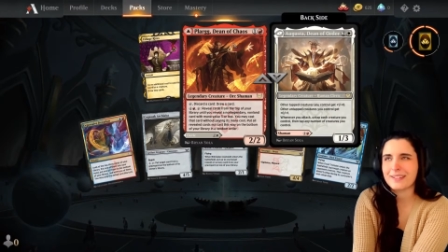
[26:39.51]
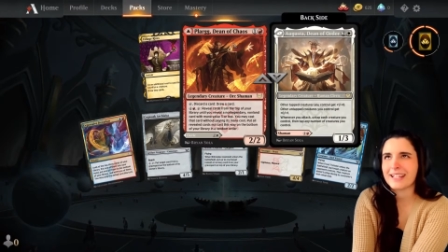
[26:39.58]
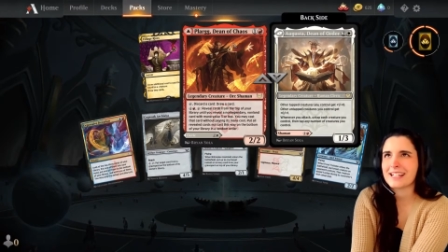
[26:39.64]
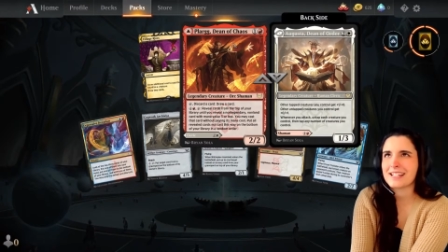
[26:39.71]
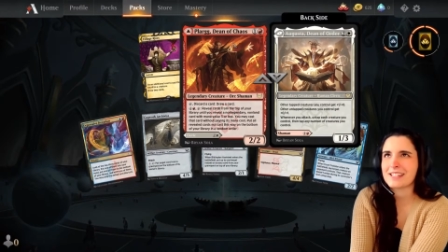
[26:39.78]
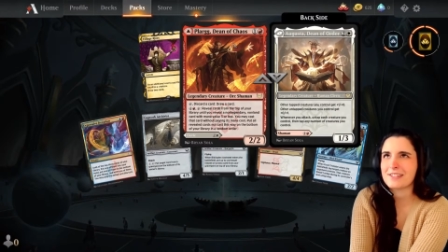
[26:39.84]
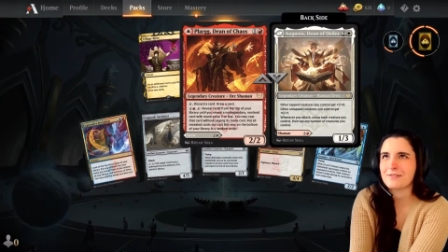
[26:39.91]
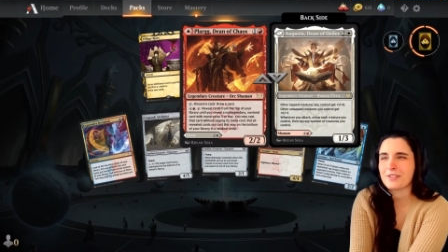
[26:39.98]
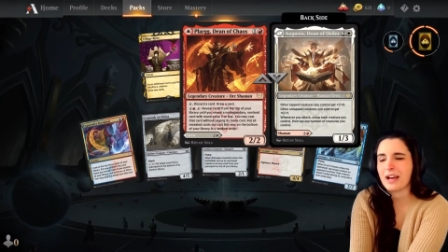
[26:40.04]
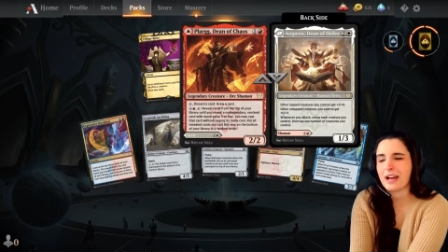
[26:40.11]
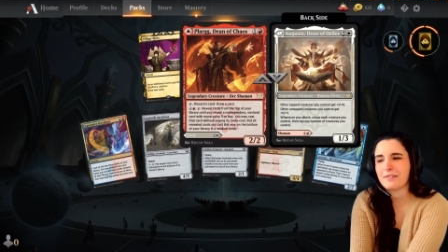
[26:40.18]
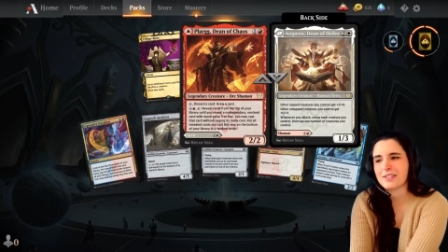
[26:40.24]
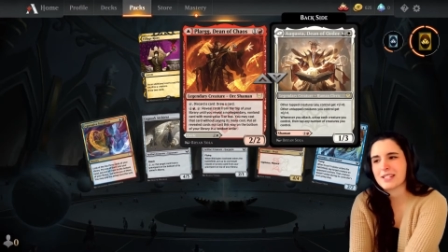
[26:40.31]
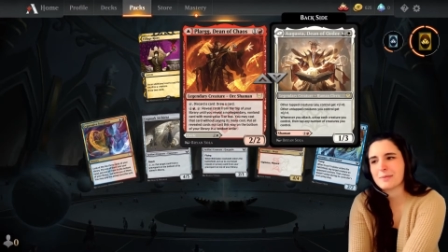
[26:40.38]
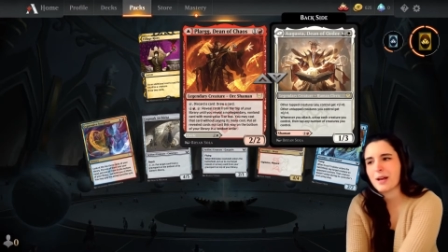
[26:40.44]
I guess if you
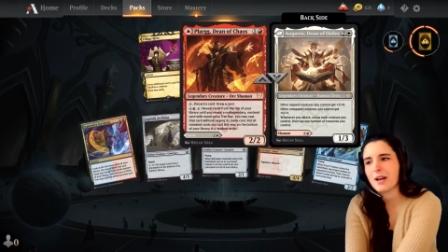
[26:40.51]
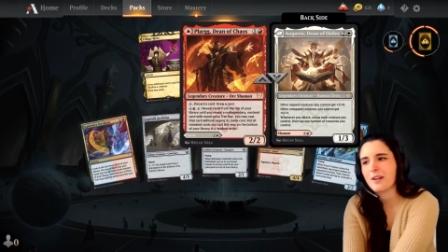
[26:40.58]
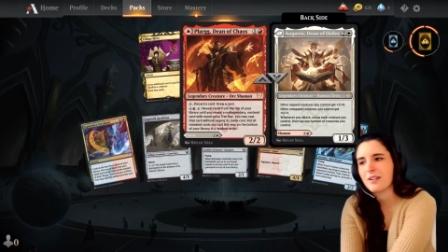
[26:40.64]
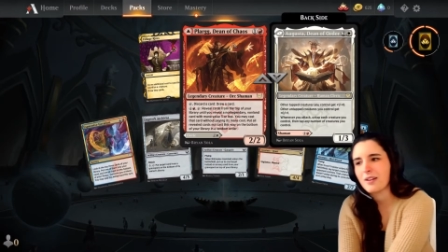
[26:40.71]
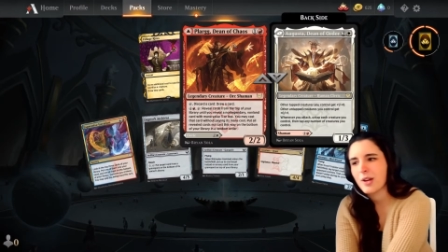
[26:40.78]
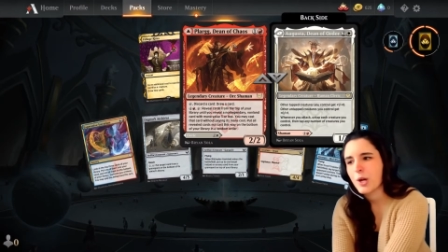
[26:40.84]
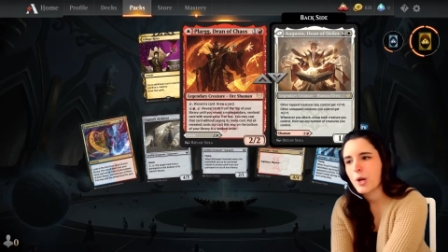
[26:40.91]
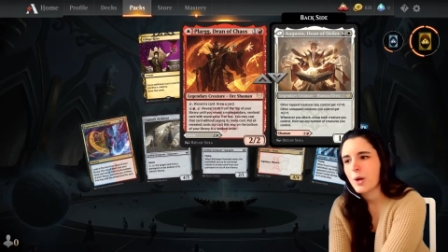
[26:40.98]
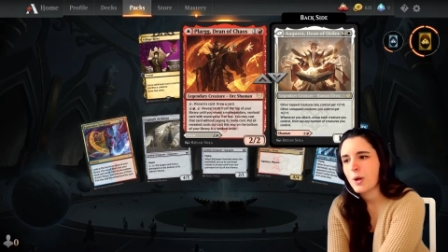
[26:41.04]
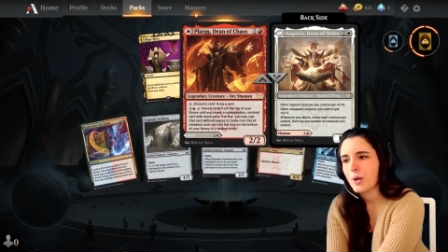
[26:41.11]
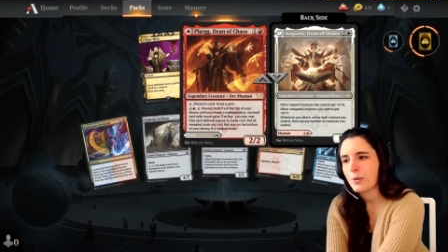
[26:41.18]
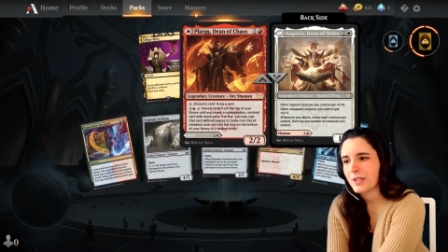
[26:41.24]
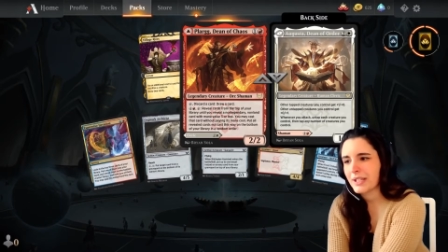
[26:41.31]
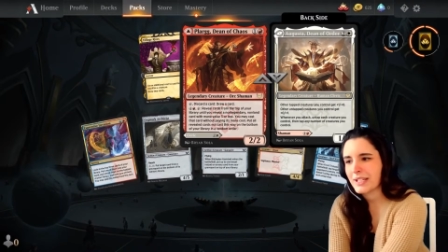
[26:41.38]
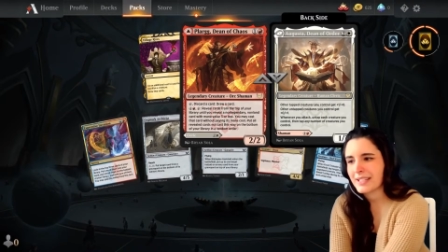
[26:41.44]
have a spell
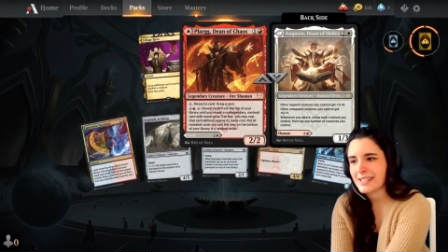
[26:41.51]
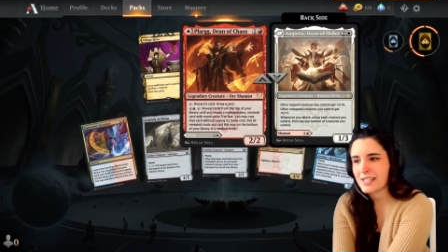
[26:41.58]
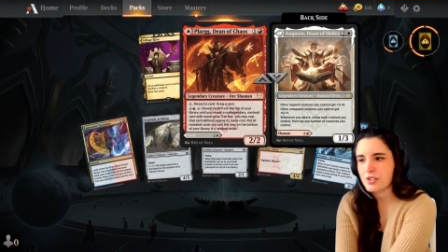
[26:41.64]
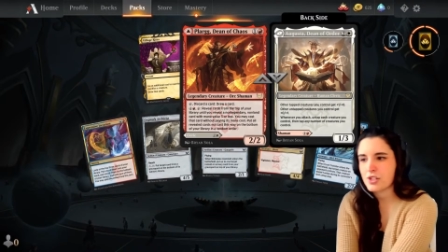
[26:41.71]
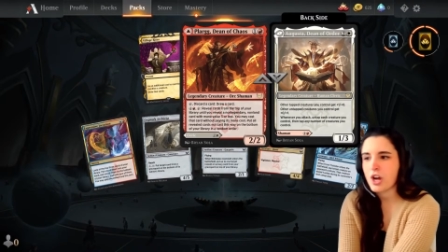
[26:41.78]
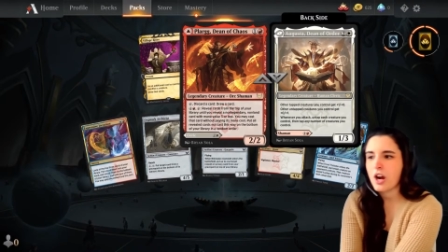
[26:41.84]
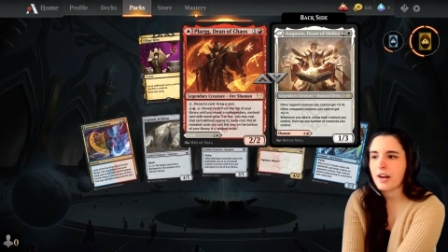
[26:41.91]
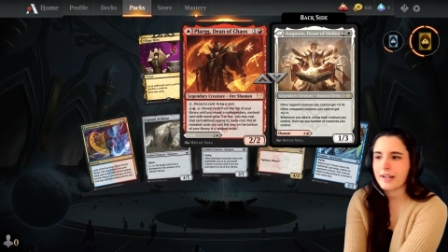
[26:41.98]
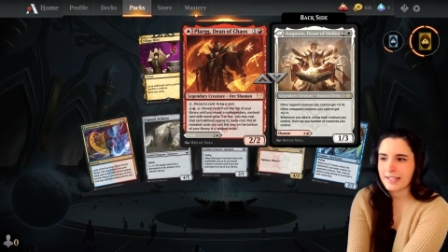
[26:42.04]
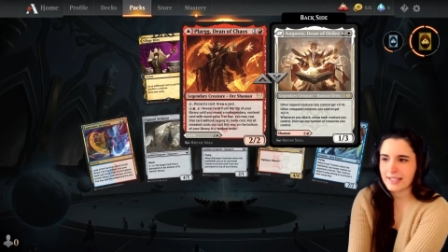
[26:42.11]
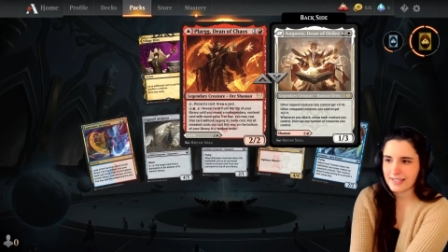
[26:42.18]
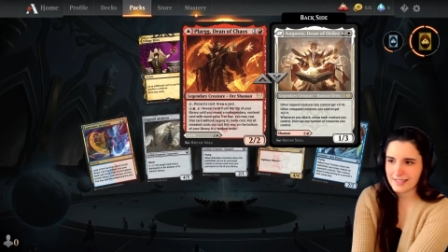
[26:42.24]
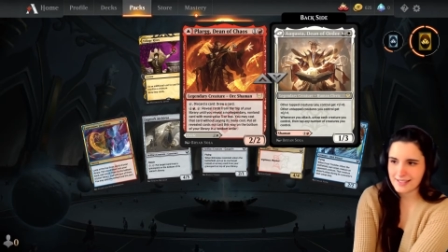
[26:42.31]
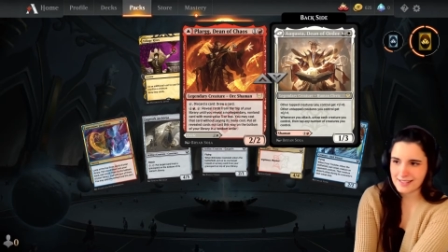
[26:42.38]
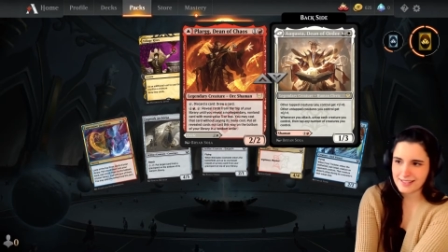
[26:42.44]
where you get to
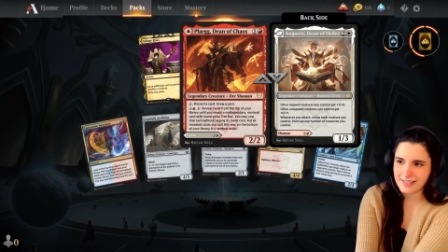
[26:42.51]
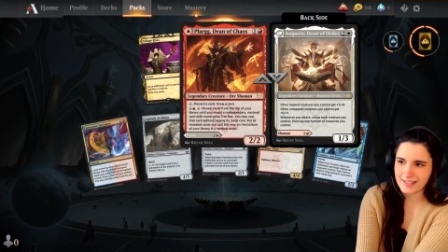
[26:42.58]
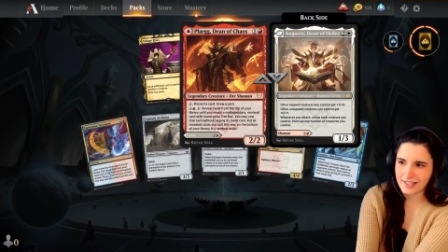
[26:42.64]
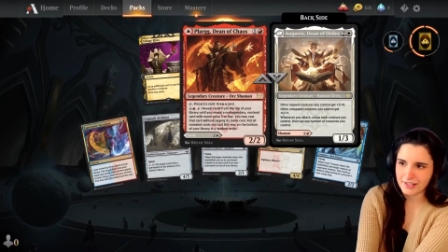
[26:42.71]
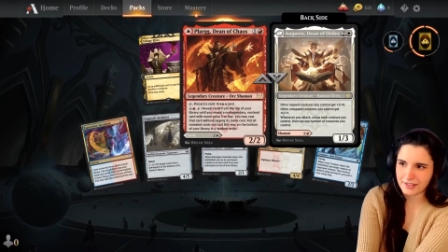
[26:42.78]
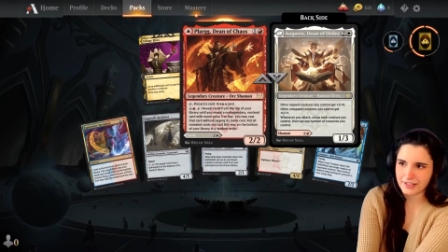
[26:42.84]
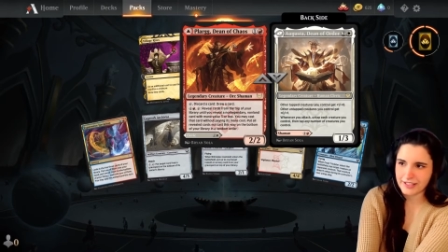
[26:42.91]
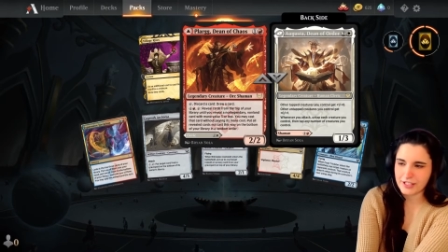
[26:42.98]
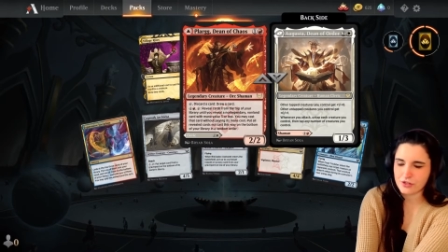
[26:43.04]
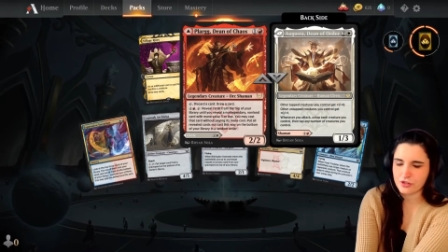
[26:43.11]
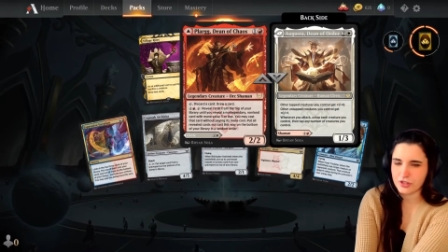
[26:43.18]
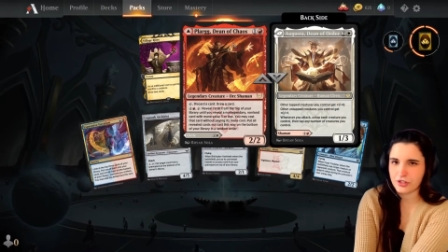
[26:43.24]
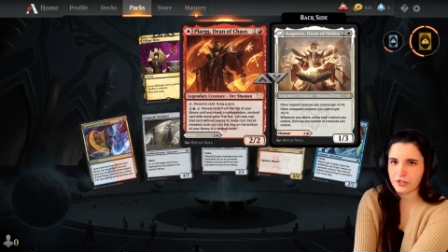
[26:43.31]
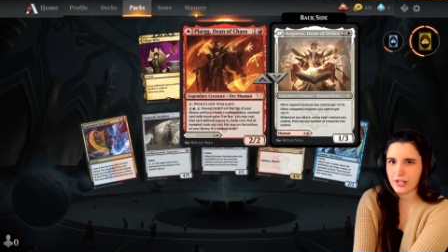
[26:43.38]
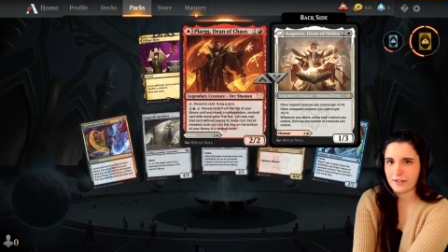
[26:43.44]
target another creature
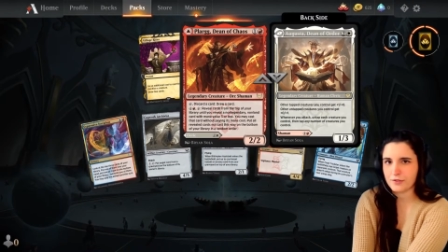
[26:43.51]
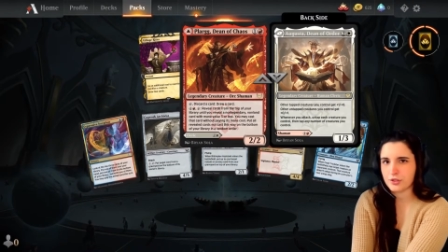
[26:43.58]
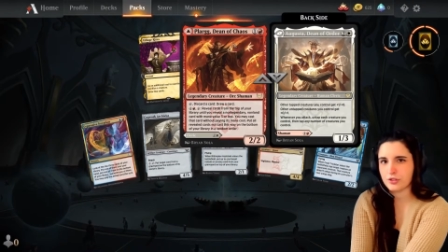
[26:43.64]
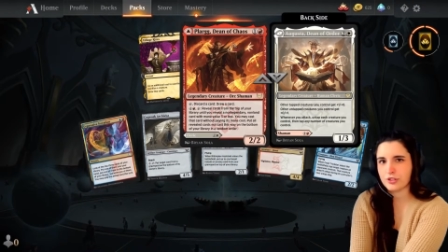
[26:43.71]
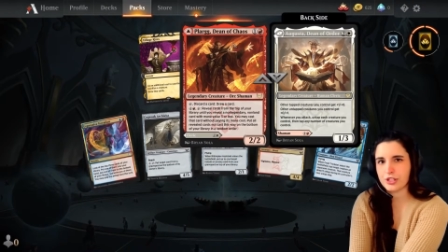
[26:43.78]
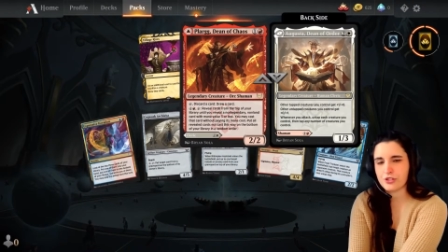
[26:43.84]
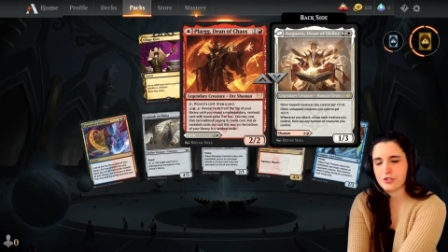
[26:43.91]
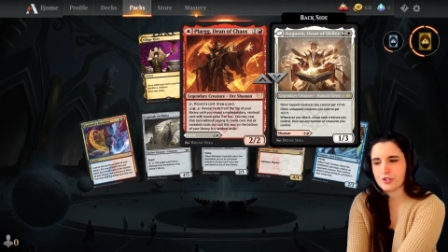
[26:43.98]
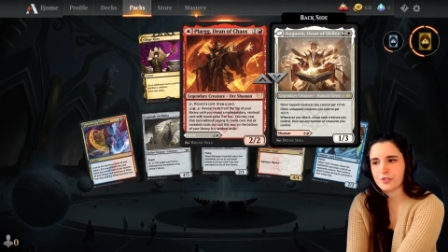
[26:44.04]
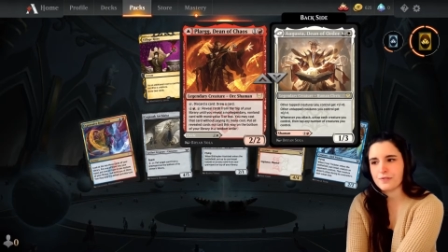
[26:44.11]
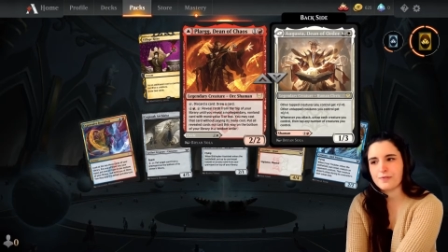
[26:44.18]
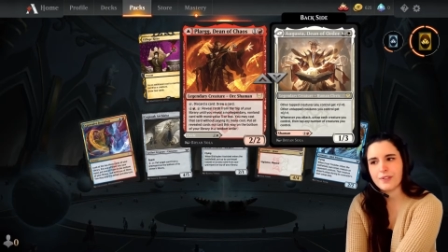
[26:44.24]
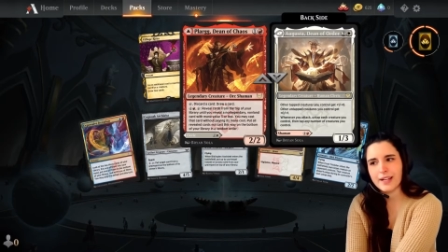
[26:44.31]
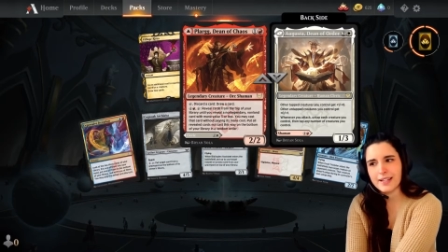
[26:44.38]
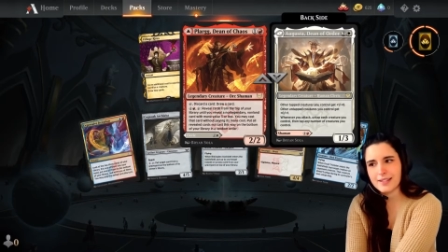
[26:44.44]
and you have 2 creatures
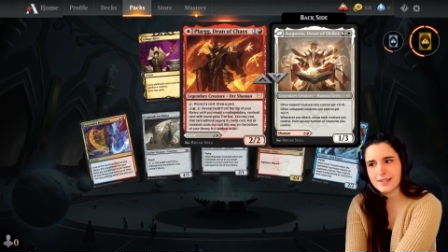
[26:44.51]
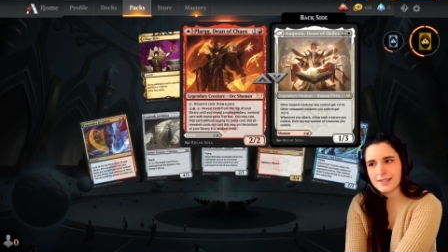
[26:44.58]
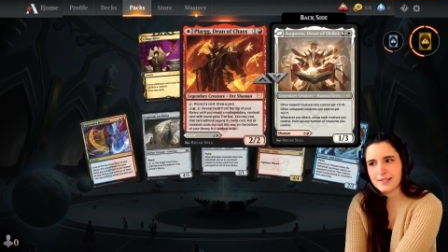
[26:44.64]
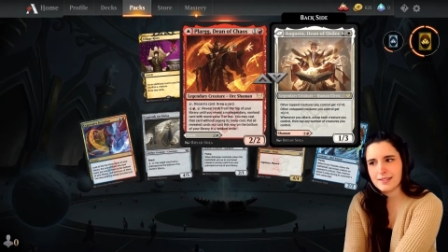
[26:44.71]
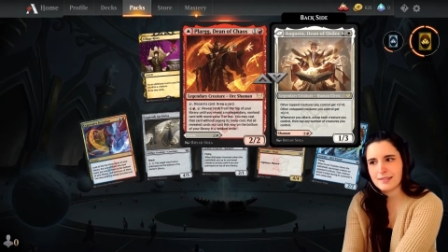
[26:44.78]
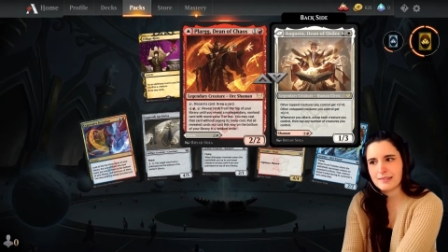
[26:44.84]
fight,